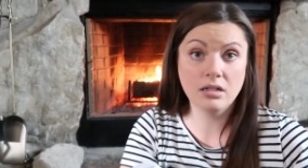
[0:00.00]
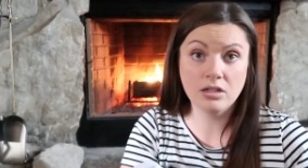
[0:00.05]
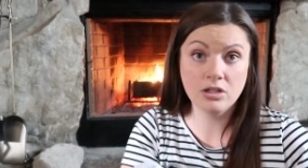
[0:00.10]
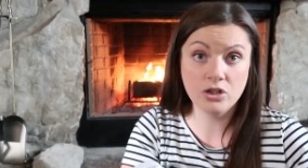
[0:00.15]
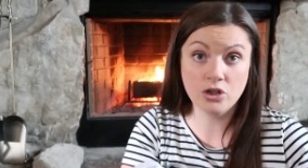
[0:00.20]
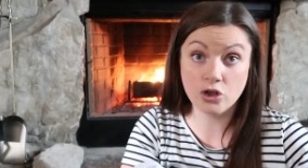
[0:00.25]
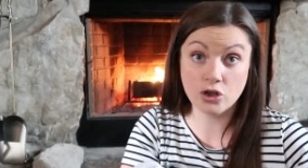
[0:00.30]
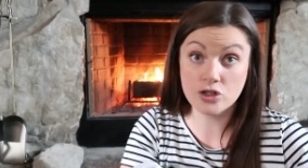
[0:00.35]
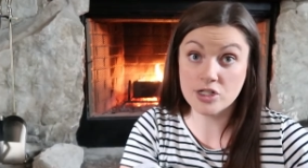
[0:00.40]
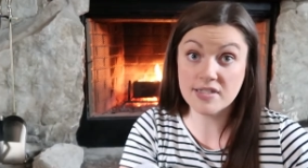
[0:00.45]

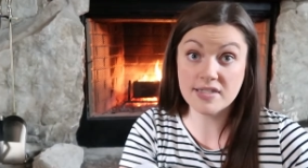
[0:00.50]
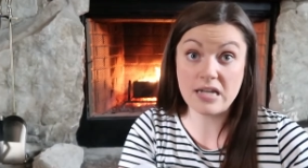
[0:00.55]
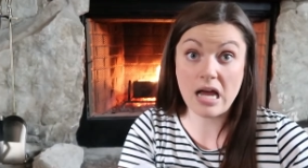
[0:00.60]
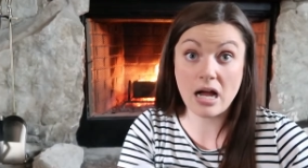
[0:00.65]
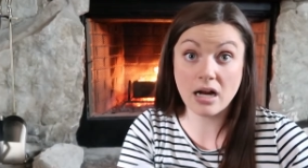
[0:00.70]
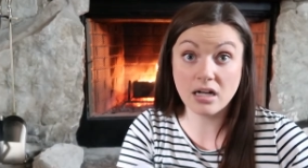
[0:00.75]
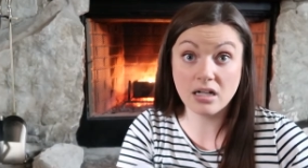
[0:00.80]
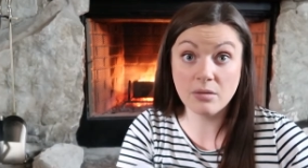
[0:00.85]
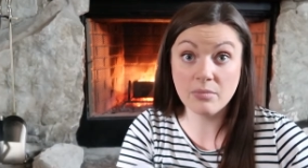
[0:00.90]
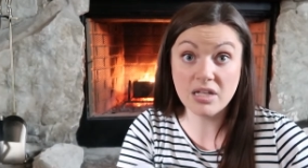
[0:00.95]
you're just
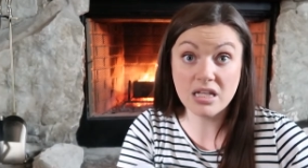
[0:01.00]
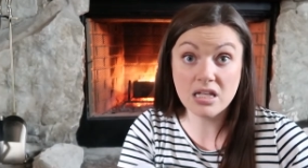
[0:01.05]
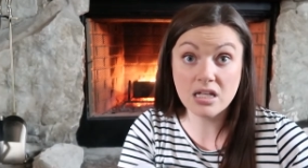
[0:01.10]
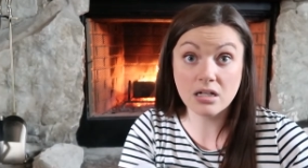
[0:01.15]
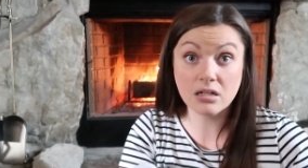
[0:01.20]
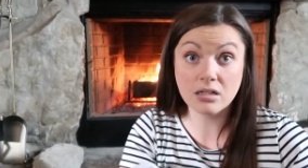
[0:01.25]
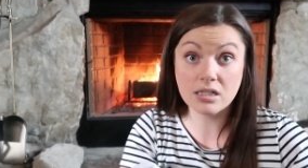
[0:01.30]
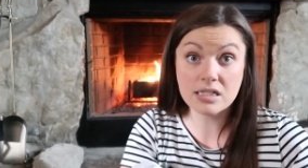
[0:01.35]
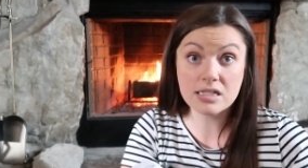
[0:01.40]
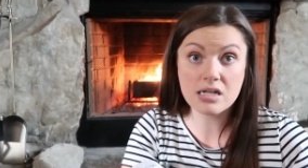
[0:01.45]
not gonna be
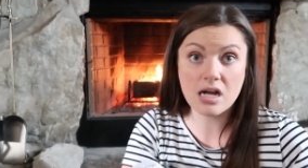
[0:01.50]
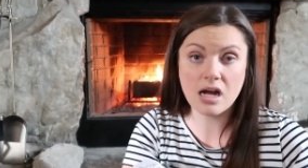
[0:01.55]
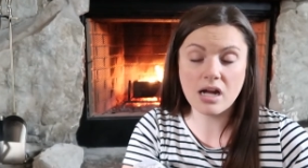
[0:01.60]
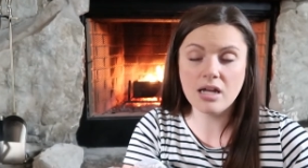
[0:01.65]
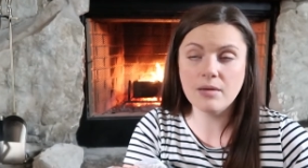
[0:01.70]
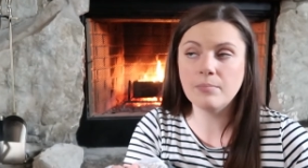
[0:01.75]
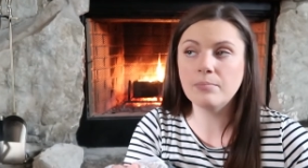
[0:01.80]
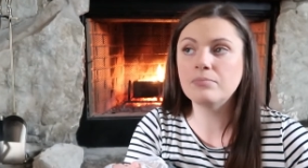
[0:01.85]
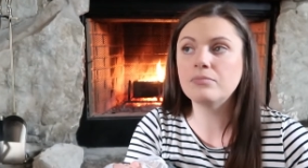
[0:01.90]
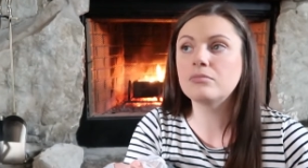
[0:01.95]
here in
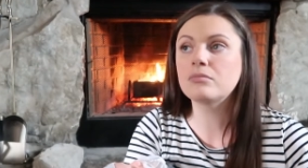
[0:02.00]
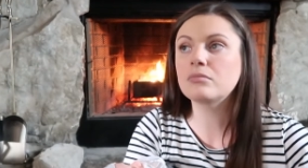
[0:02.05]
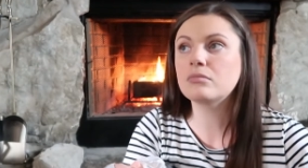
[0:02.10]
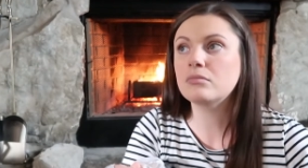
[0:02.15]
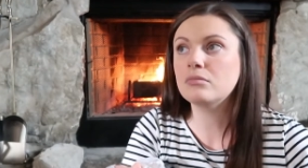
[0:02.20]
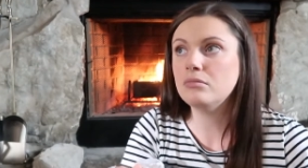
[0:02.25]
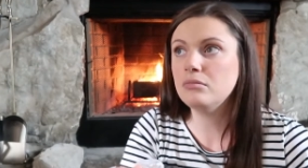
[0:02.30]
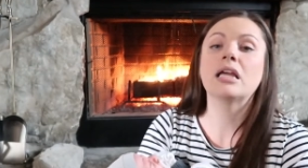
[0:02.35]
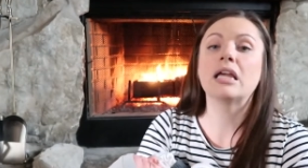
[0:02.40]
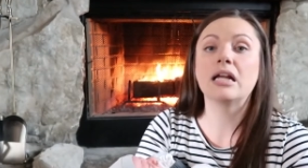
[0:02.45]
time.
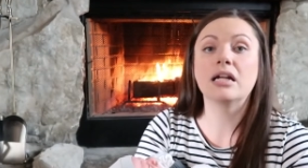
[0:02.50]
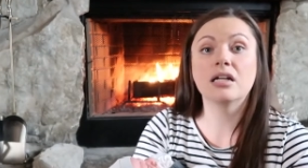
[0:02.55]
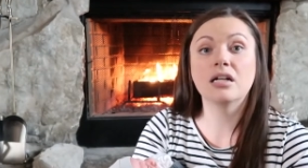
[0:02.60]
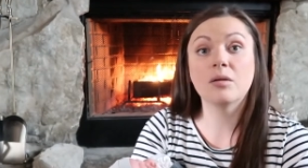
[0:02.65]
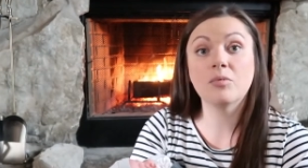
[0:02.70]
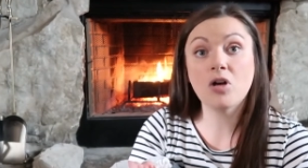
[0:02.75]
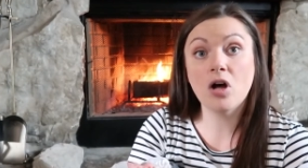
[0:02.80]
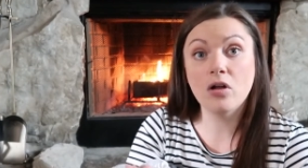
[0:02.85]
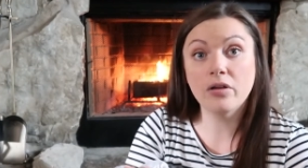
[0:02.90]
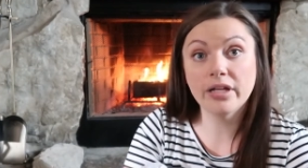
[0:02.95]
He ended
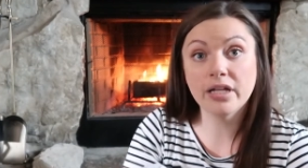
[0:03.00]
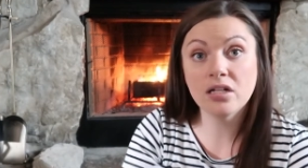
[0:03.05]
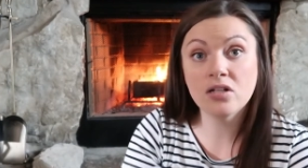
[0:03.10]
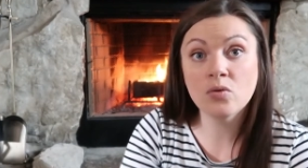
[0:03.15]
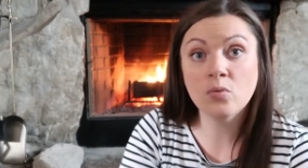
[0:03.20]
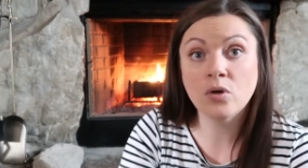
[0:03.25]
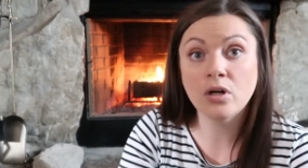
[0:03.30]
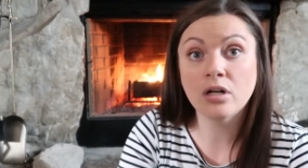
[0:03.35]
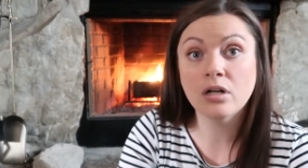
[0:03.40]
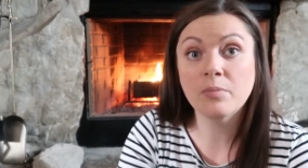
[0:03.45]
up calling
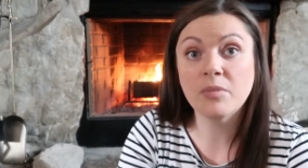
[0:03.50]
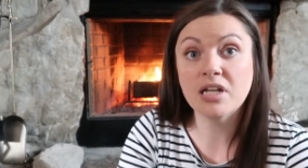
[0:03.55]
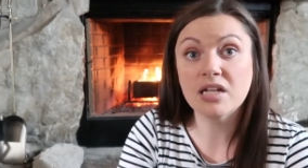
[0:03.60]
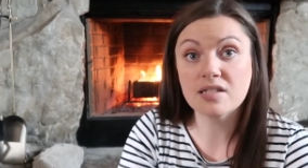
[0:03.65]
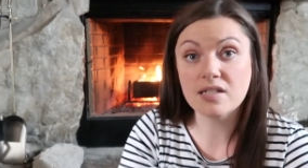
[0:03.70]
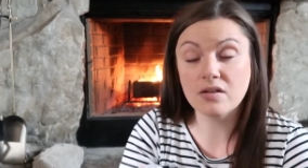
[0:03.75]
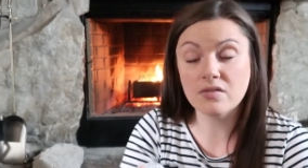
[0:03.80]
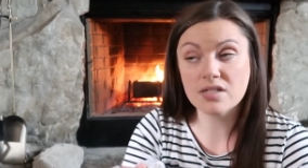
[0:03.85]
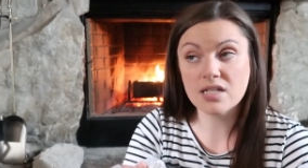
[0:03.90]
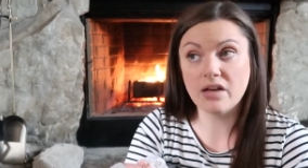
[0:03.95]
into work
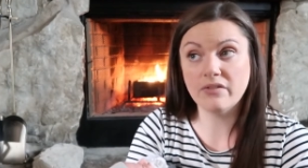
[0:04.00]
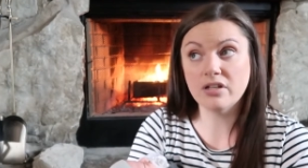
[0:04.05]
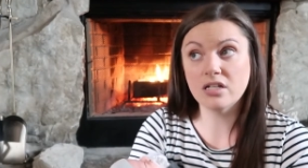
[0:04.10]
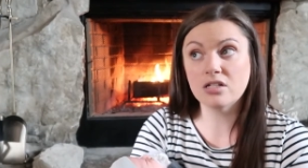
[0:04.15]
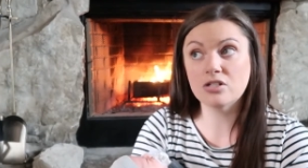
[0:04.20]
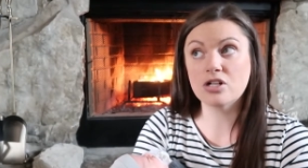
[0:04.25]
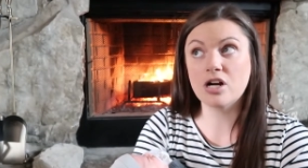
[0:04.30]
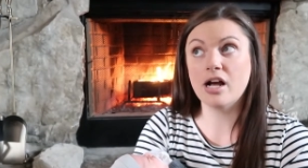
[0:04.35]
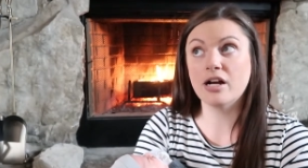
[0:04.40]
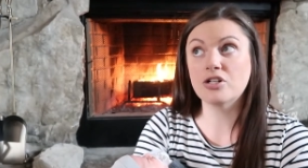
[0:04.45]
because I was having
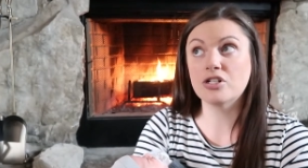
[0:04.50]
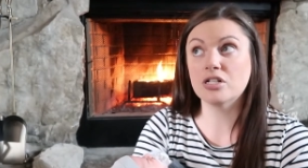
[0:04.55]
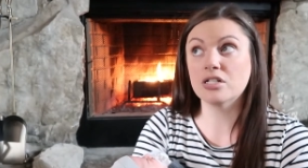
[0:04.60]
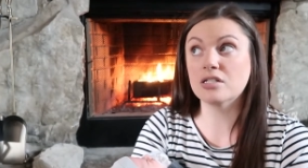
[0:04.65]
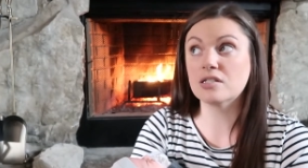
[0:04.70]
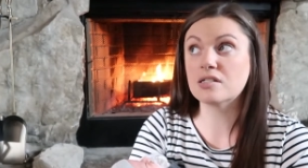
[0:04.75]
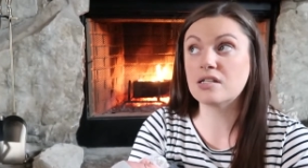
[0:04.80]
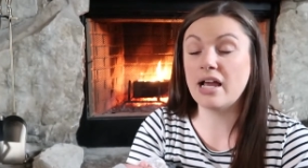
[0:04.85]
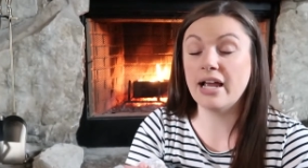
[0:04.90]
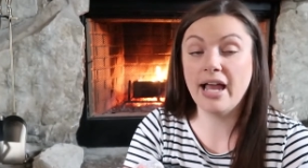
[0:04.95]

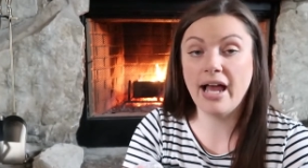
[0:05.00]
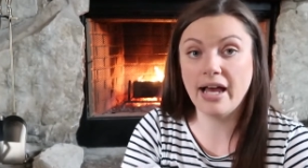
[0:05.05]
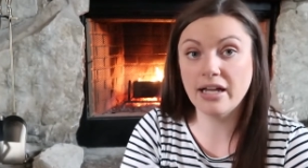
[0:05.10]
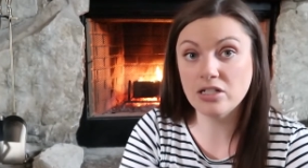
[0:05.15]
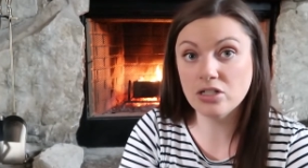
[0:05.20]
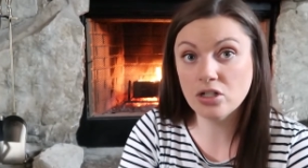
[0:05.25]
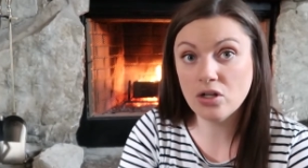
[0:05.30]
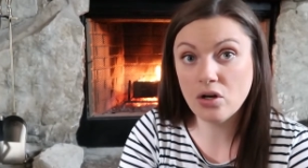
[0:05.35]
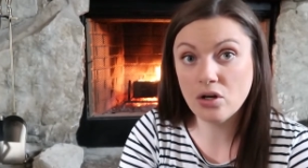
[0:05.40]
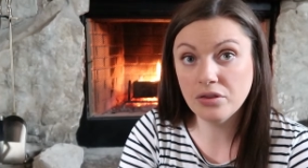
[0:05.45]
contractions. I
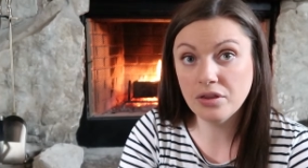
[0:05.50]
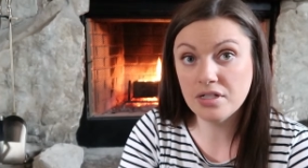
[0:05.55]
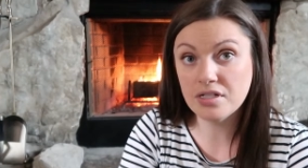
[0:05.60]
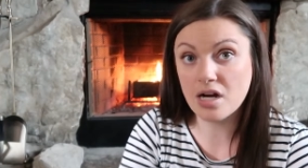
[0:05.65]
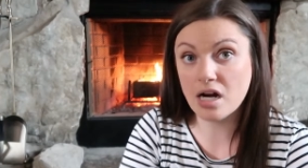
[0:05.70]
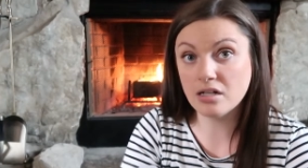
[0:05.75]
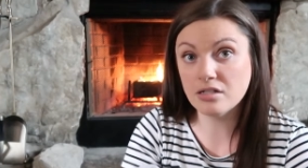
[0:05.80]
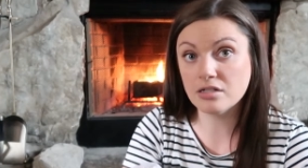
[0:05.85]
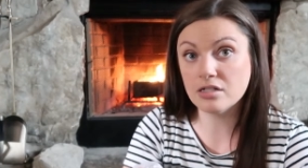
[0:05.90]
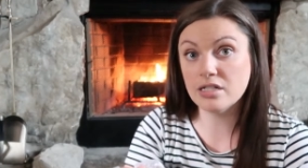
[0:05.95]
hadn't called the
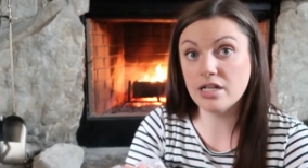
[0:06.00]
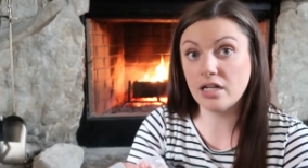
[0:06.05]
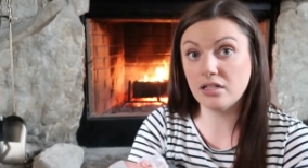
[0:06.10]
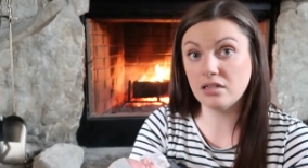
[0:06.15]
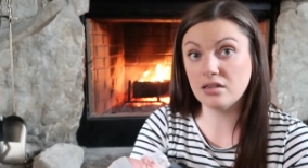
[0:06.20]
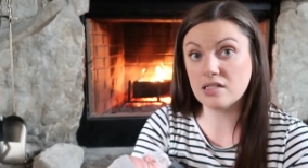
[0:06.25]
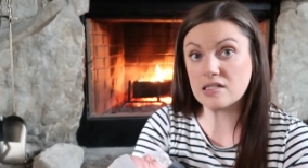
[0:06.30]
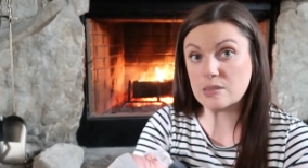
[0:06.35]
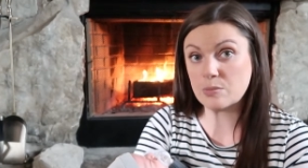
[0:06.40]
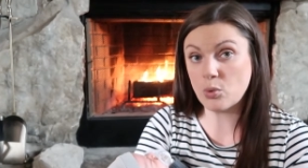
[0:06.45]
doctor yet
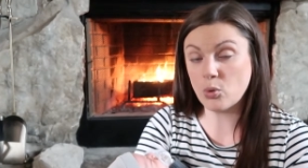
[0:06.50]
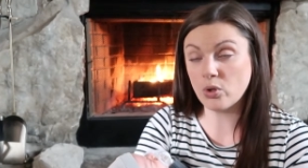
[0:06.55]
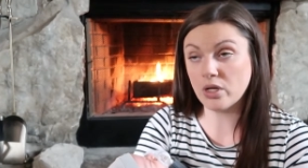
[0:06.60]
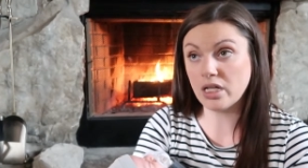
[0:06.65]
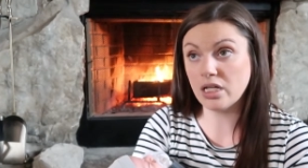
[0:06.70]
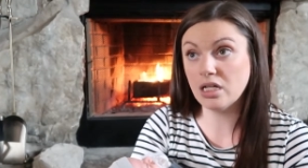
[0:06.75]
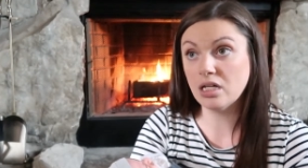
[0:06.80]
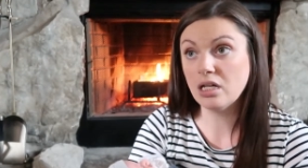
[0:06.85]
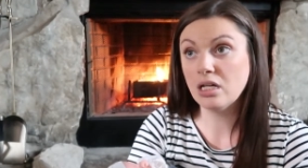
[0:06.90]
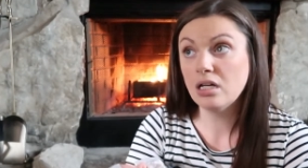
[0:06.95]
at this
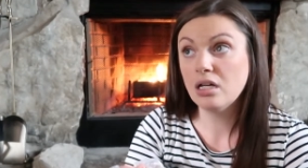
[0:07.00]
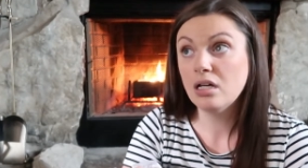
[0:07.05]
point.